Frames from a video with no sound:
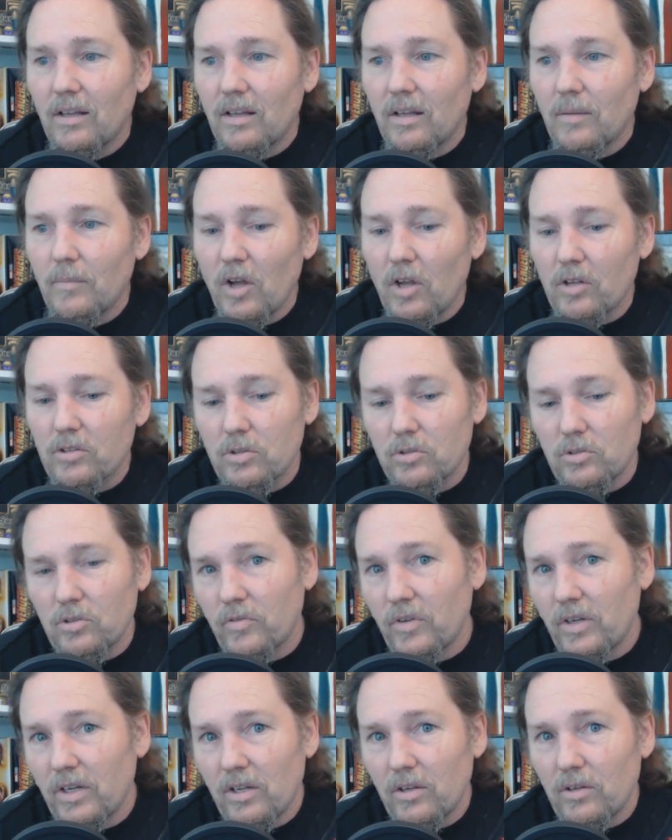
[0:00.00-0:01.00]
Um, I also
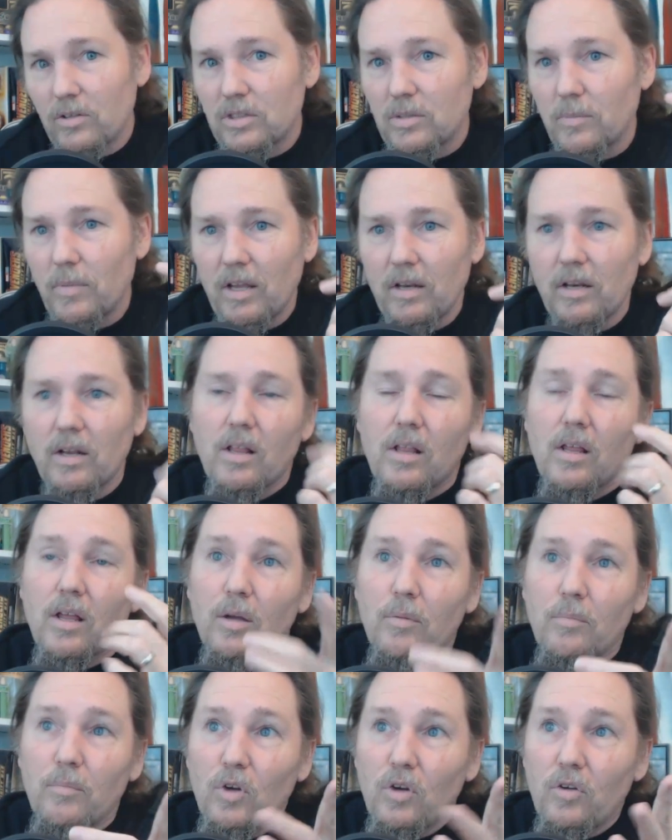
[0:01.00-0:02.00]
do videos about
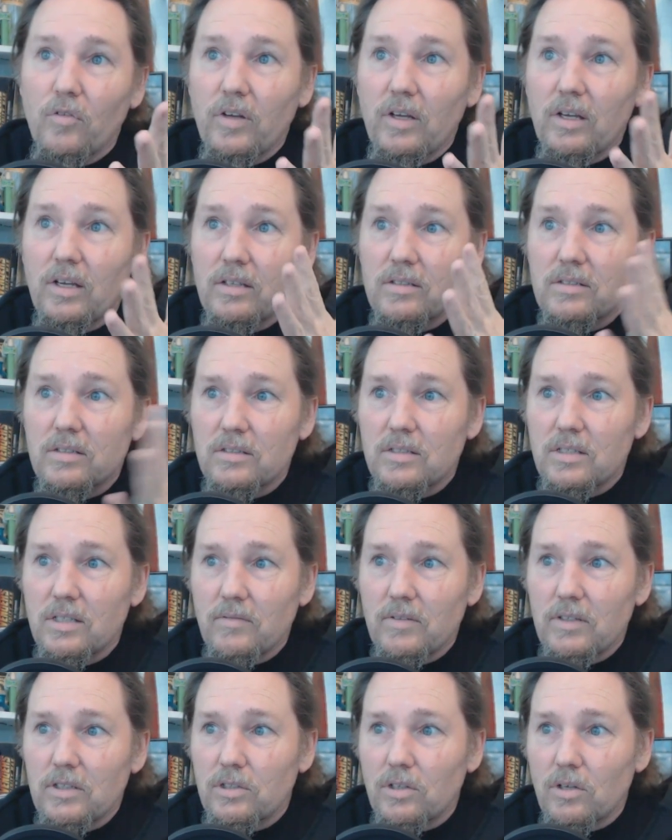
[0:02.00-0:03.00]
movies and
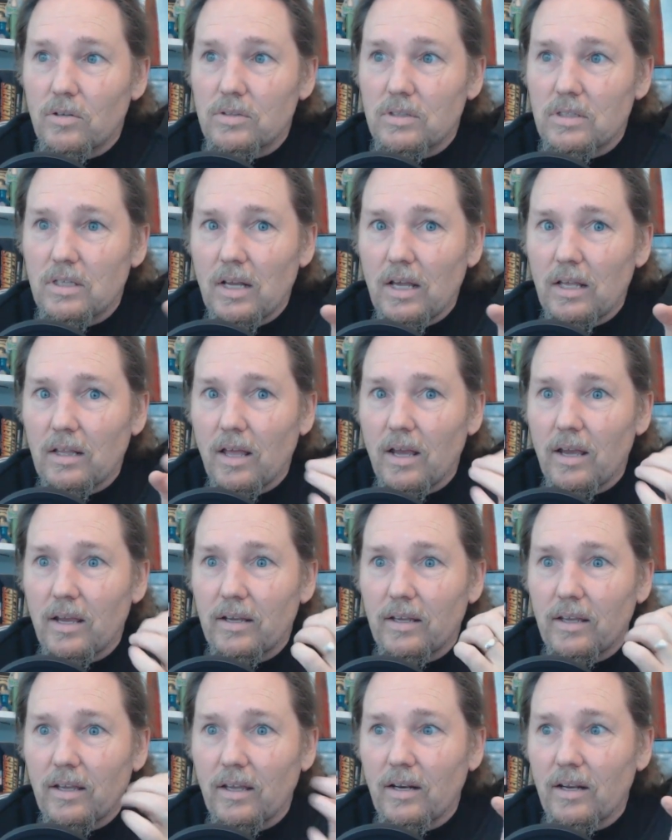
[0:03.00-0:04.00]
TV shows that I
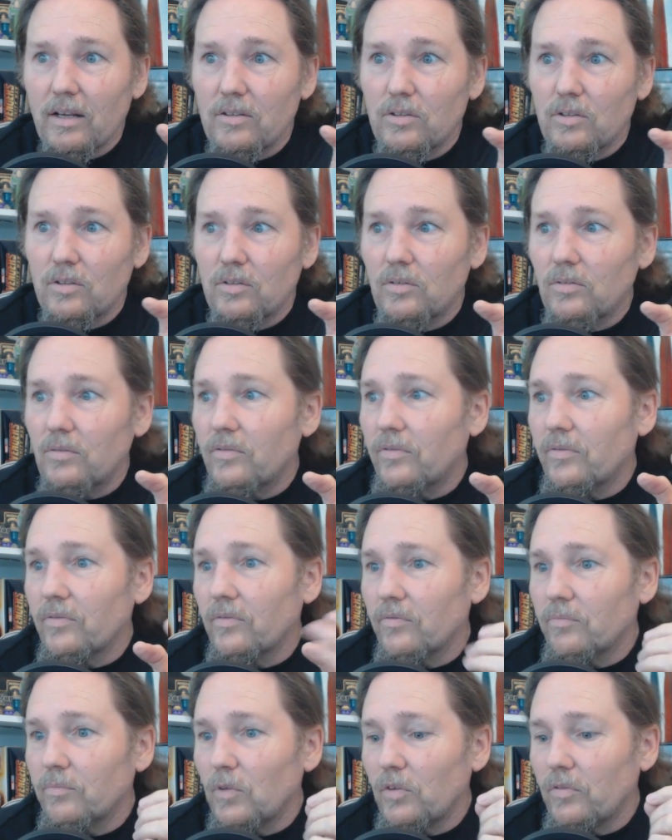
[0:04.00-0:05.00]
like, and I do
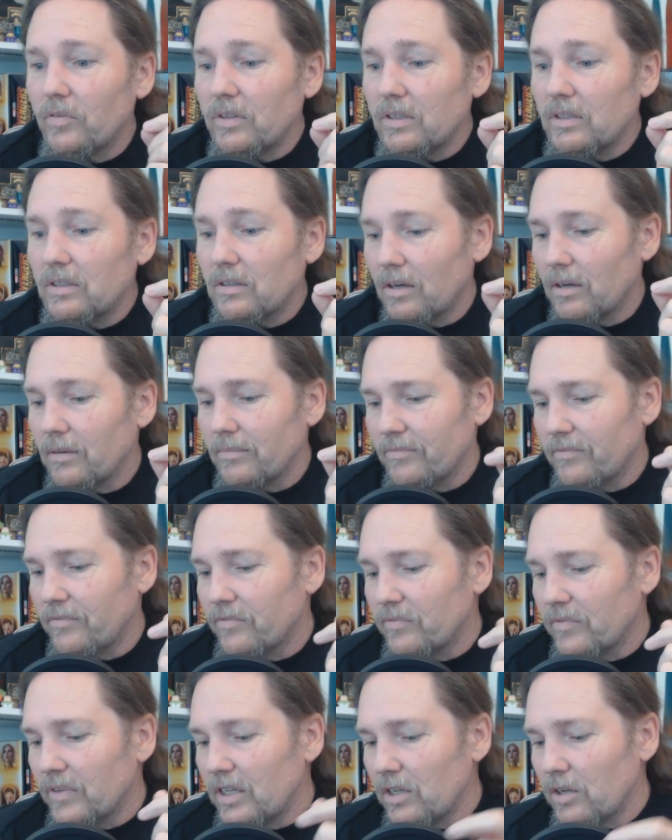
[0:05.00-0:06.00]
movie or
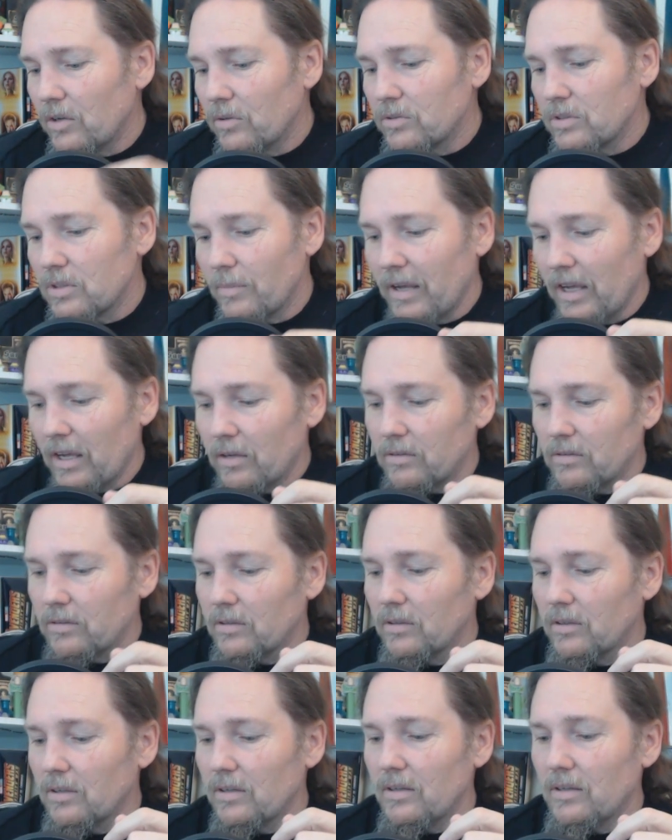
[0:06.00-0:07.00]
videos about
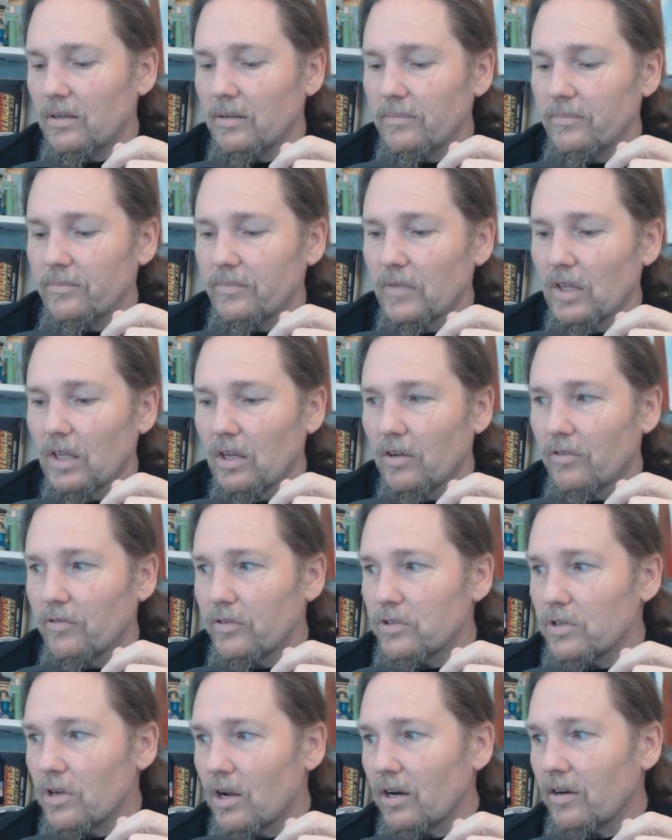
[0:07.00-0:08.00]
um,
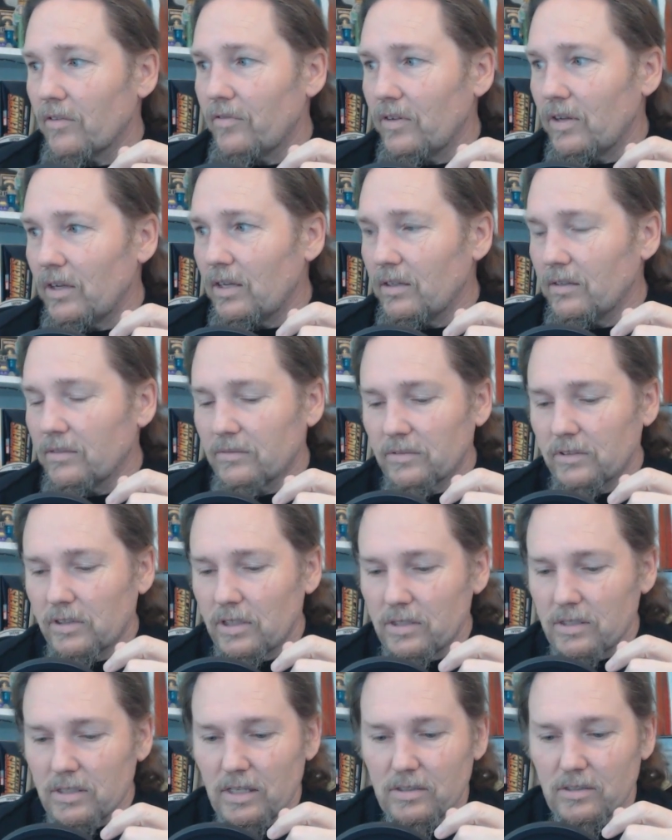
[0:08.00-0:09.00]
photography
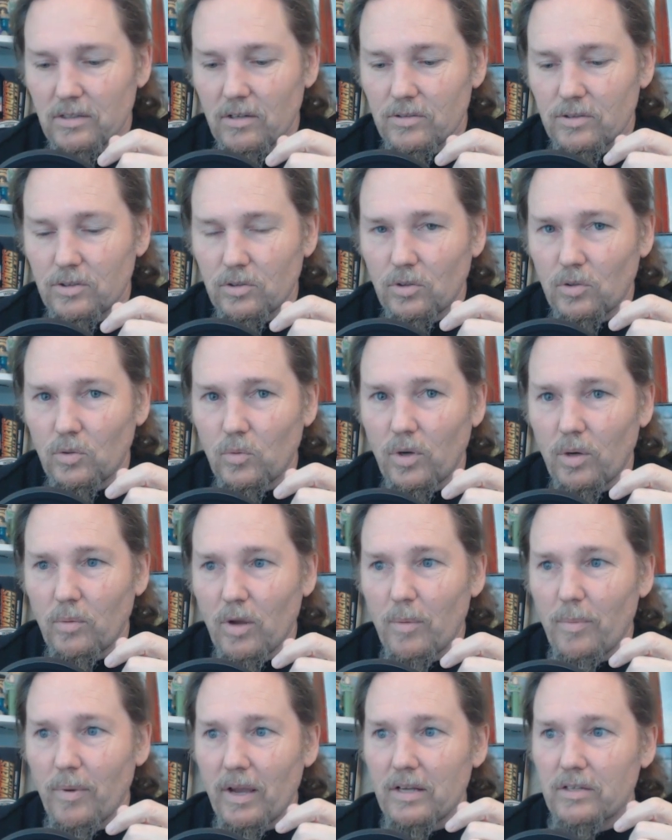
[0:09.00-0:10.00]
because that's also one of
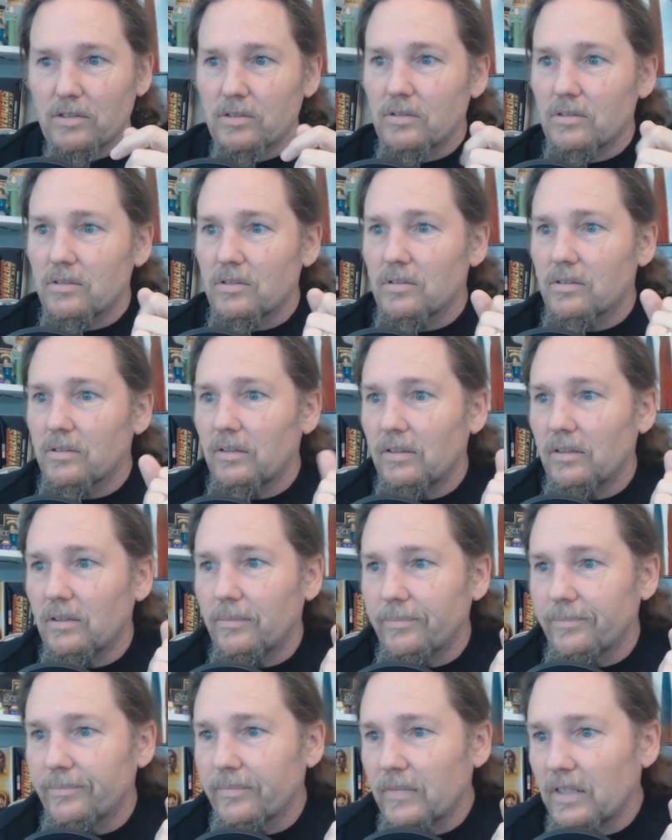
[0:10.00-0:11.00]
my passions
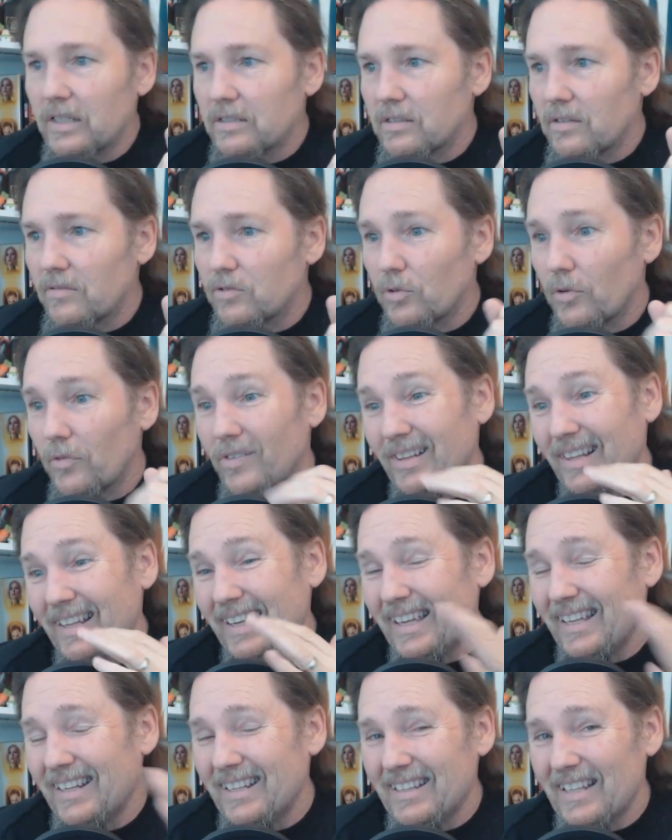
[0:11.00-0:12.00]
um, and stuff. So if you
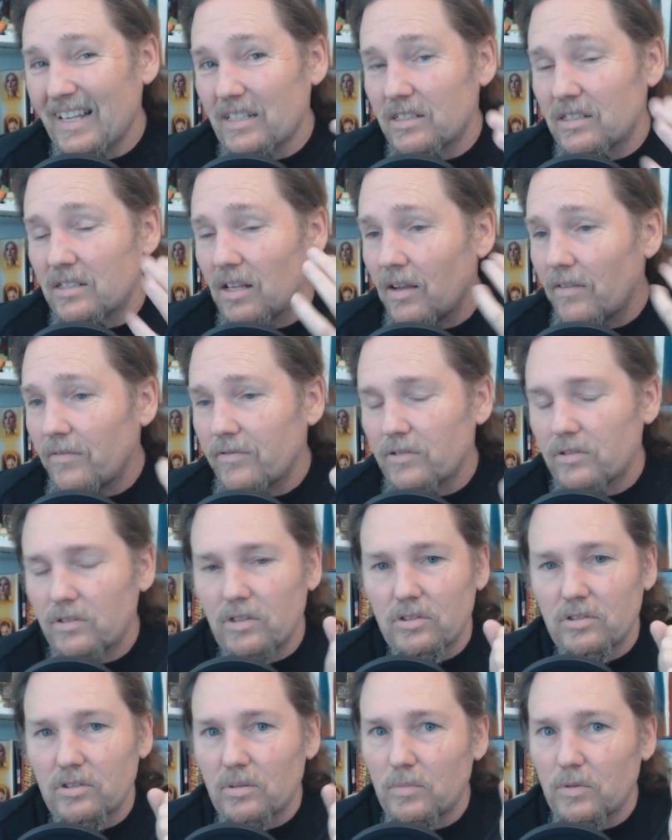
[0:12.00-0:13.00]
like any of that stuff,
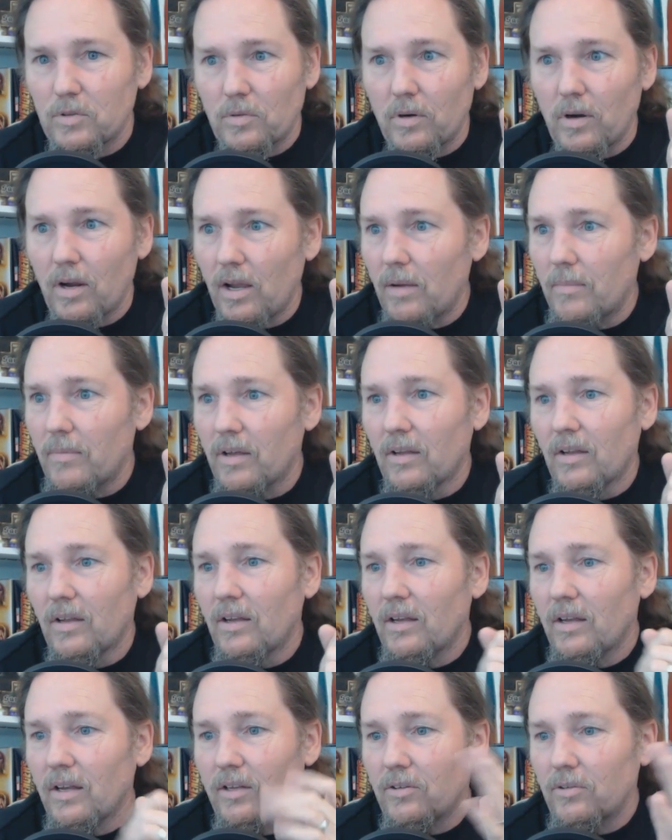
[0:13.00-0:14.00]
just subscribe
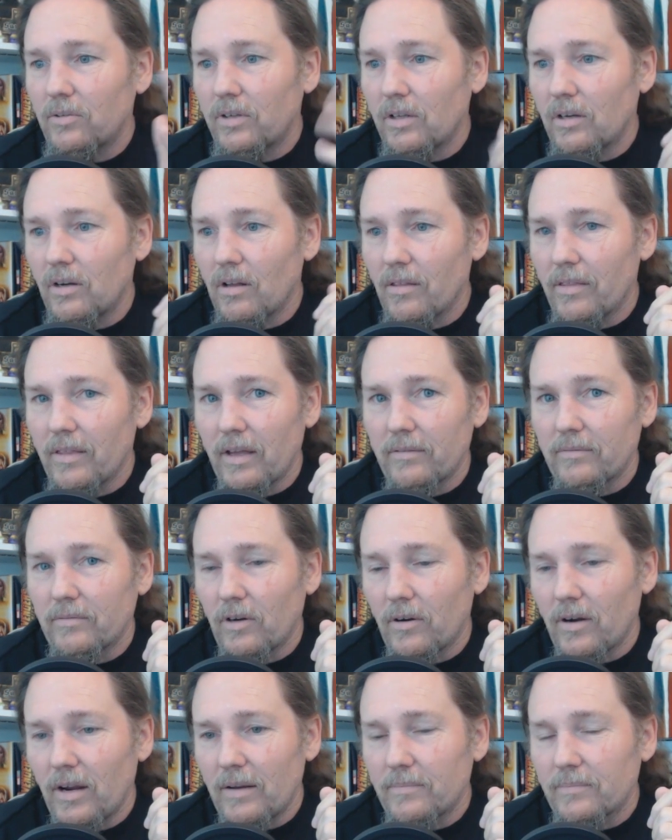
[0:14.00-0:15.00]
and you'll get all that.
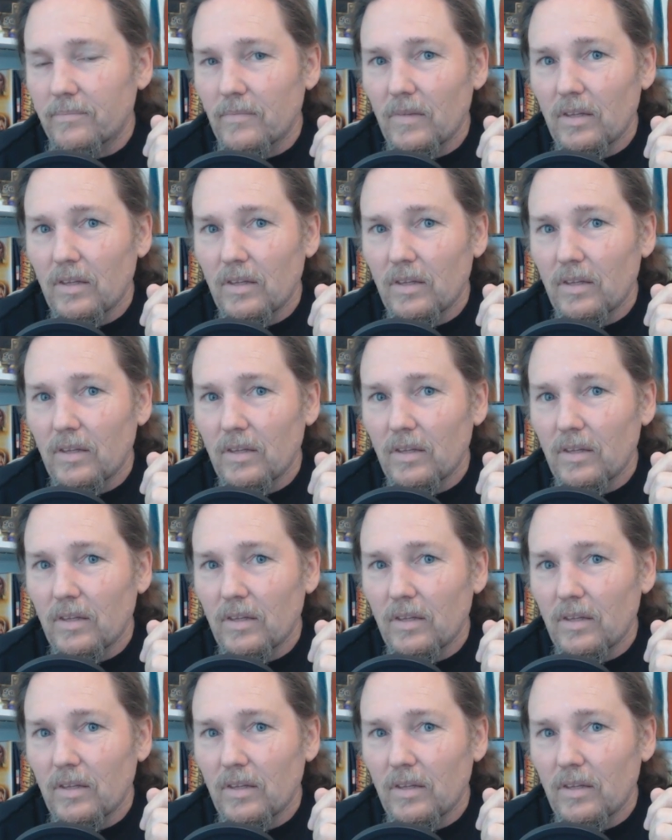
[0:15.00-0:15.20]
All right.